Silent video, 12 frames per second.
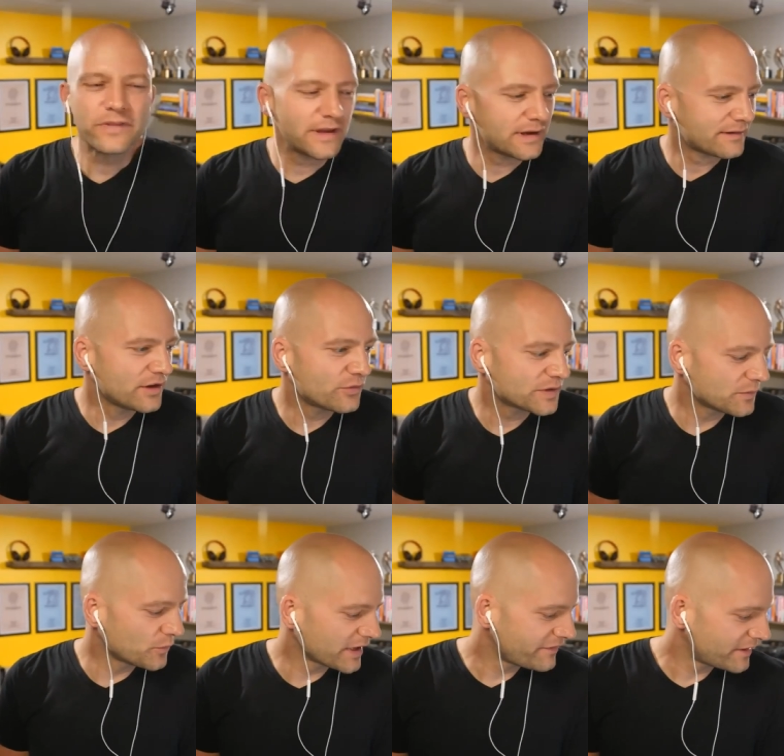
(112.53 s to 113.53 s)
think, you know, what,
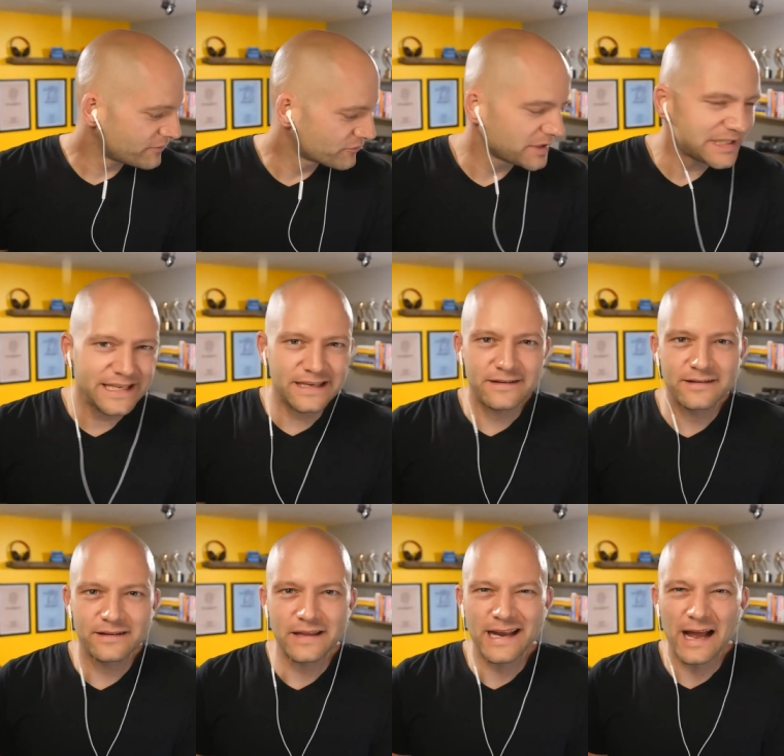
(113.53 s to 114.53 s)
what I found really,
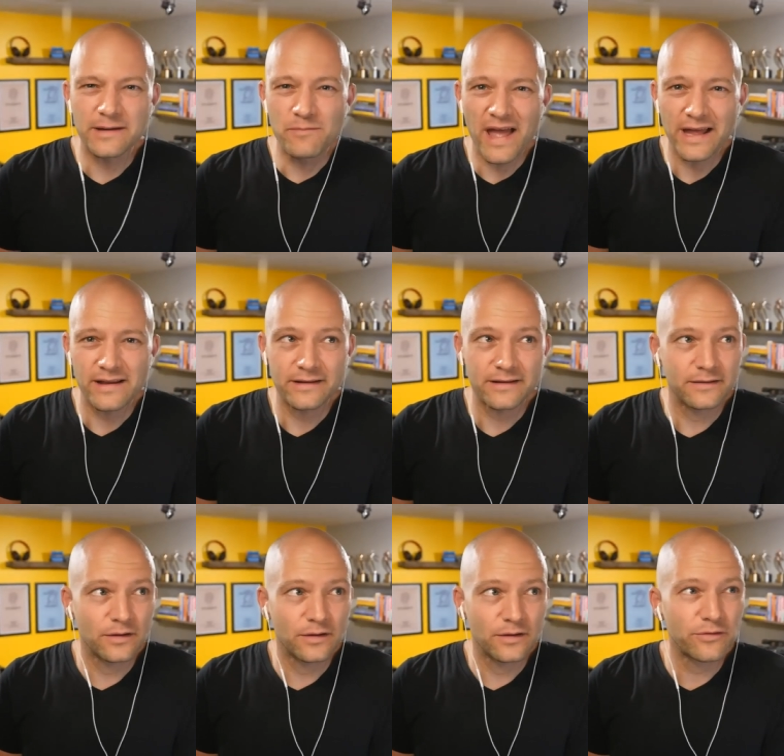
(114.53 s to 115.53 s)
like, I, I,
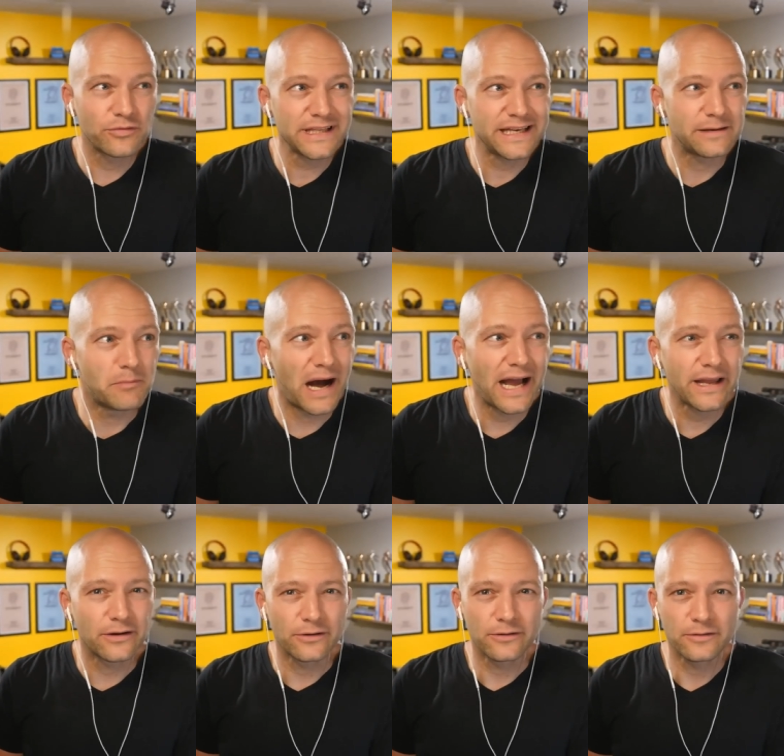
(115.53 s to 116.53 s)
what I really
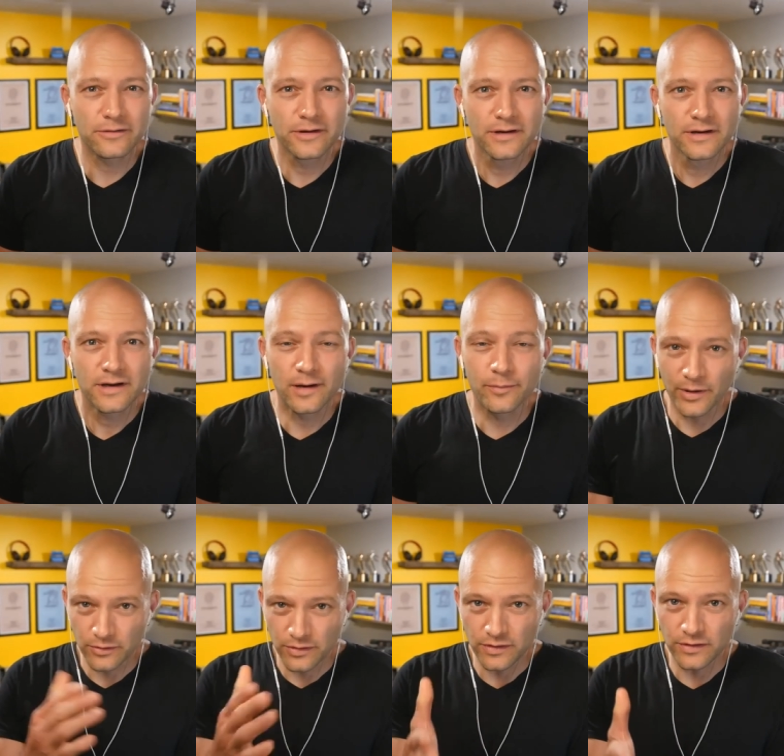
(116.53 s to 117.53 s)
admire
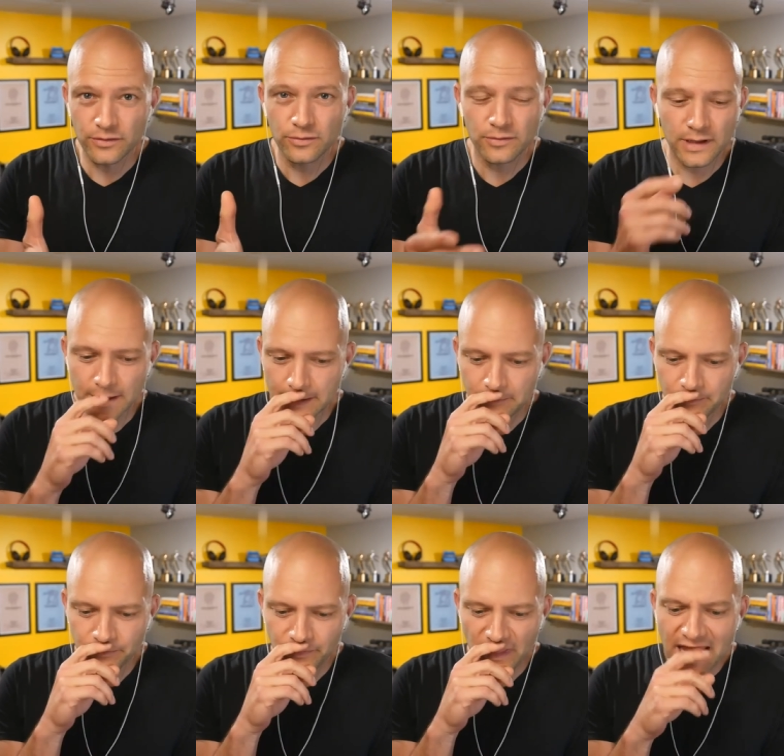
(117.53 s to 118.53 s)
about you
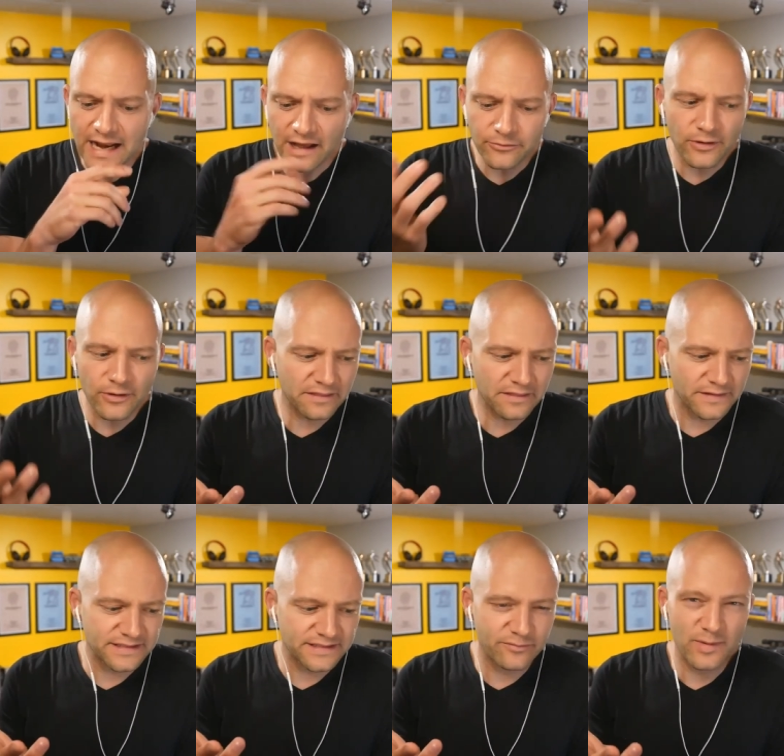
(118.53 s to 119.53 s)
um, and other
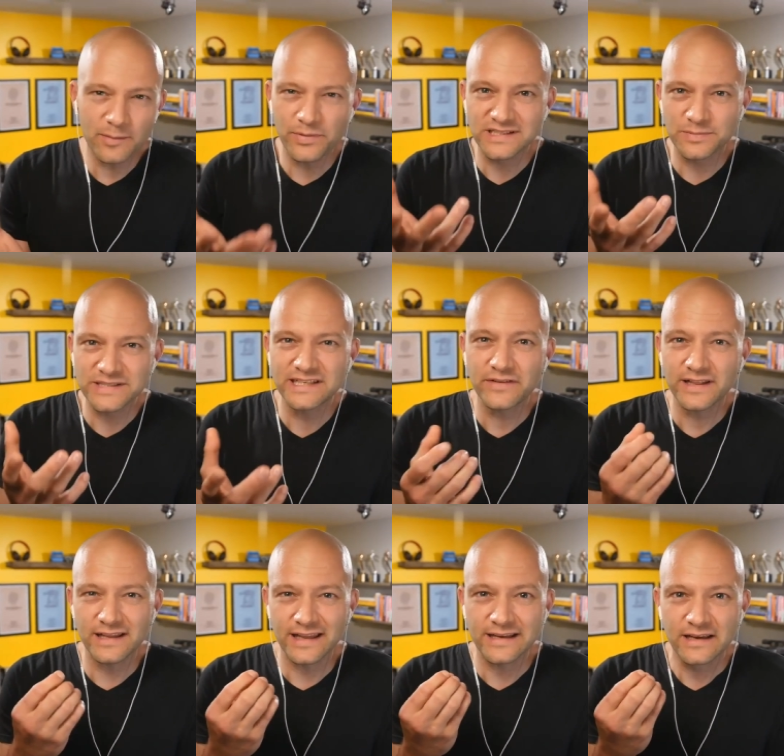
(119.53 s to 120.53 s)
athletes I've met, but
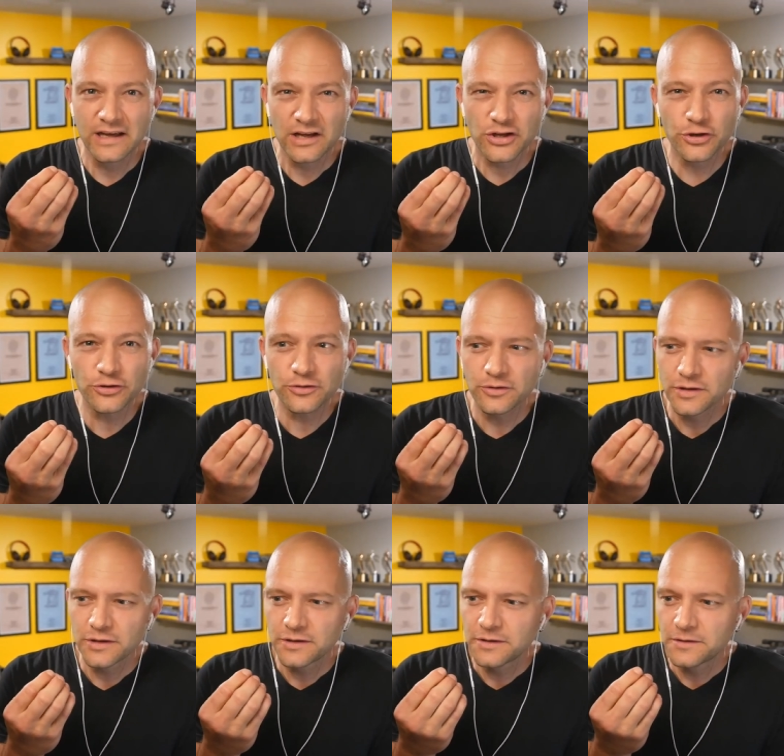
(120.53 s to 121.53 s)
specifically, like, you're,
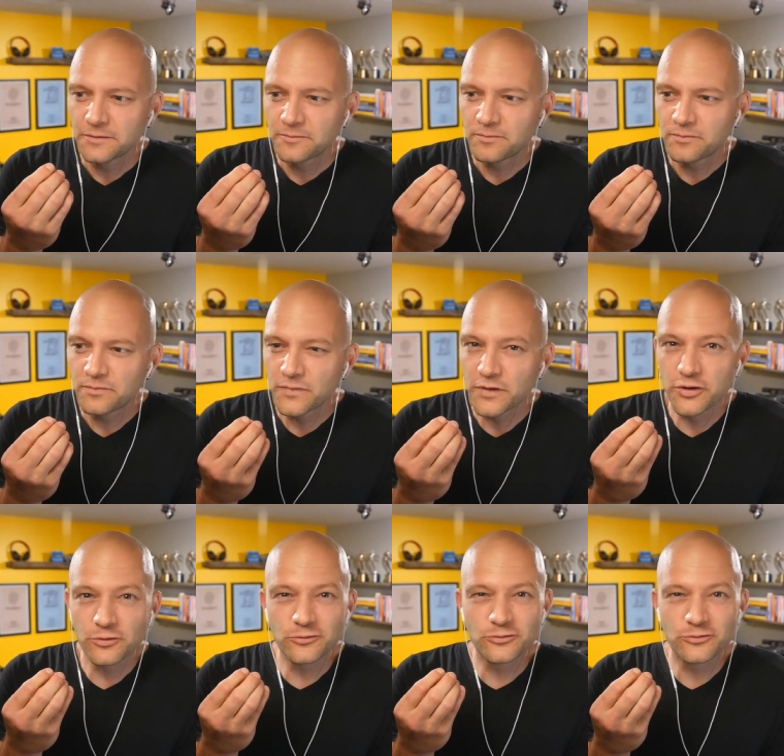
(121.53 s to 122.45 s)
your